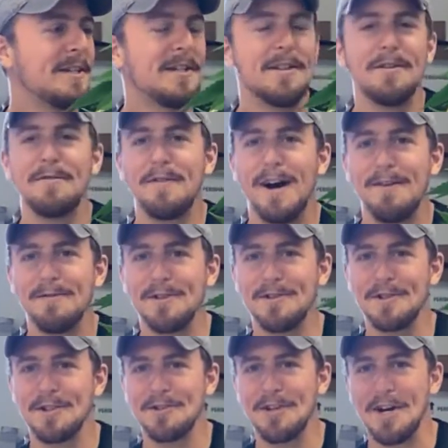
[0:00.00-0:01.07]
the 5 to
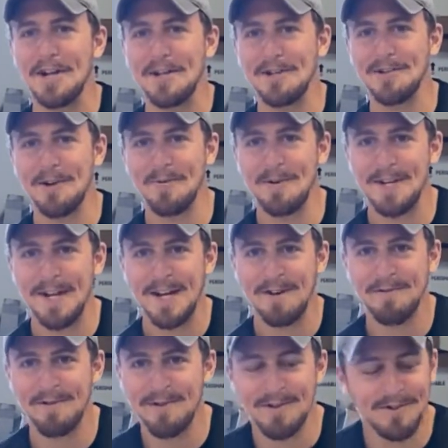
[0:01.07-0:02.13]
6 cuttings that we need
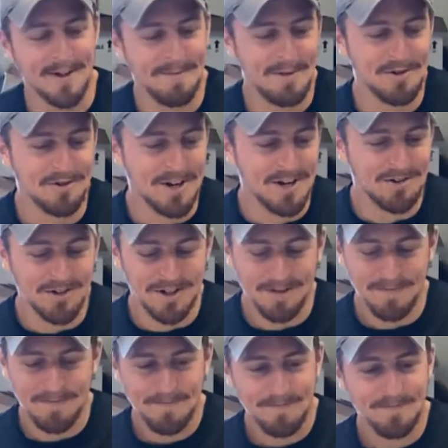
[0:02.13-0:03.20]
for this
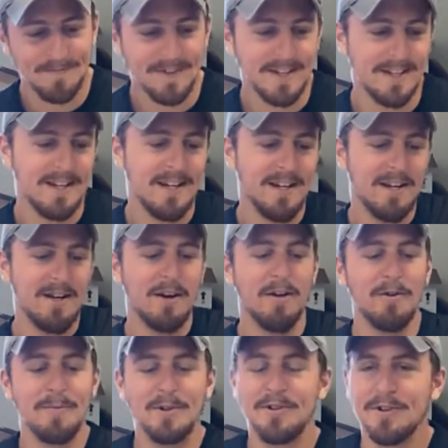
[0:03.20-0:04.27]
demonstration.
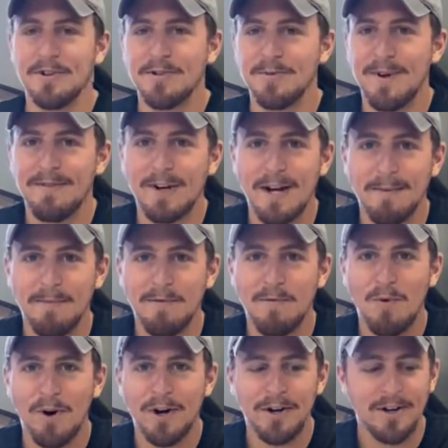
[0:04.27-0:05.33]
Other materials, we have a cup
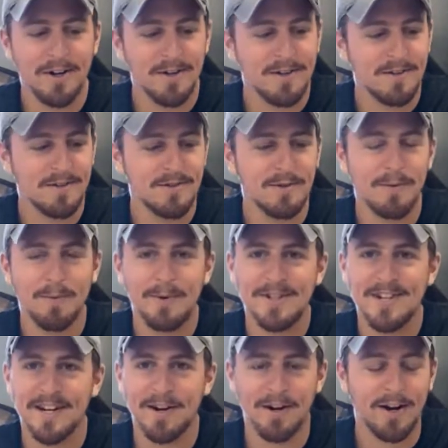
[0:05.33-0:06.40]
of water. So when we
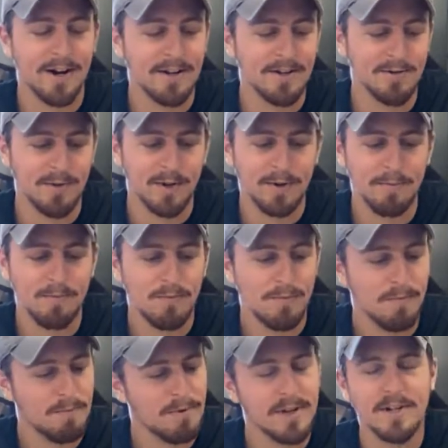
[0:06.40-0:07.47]
take our cuttings, we're going
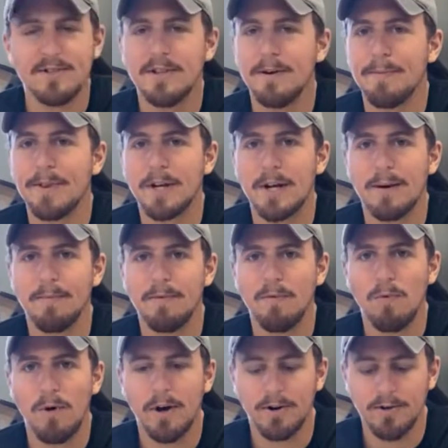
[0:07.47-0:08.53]
to place them in the cup
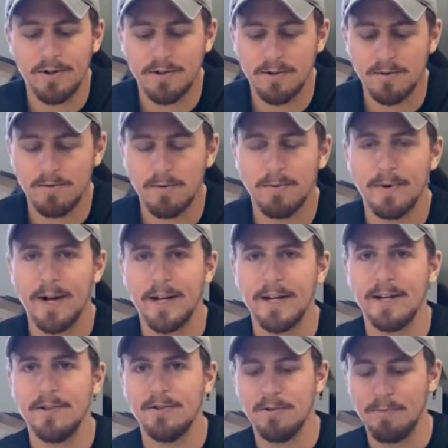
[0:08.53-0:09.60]
of water until we're
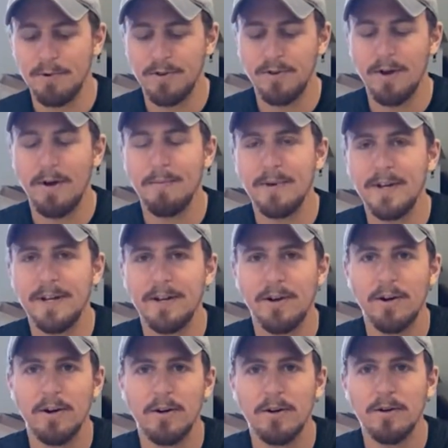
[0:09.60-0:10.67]
ready to put them in
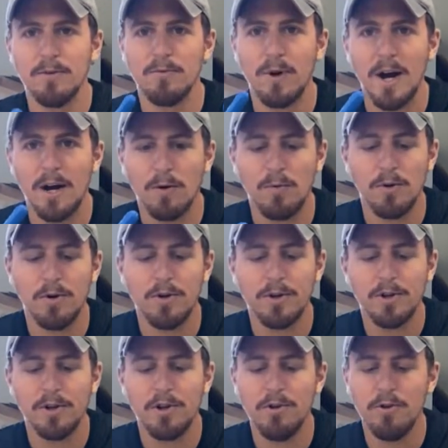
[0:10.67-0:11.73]
our rock wool
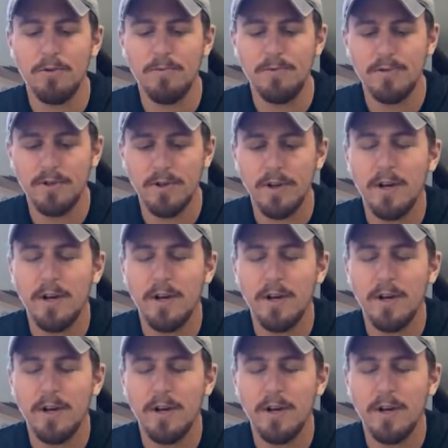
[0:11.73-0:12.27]
cubes,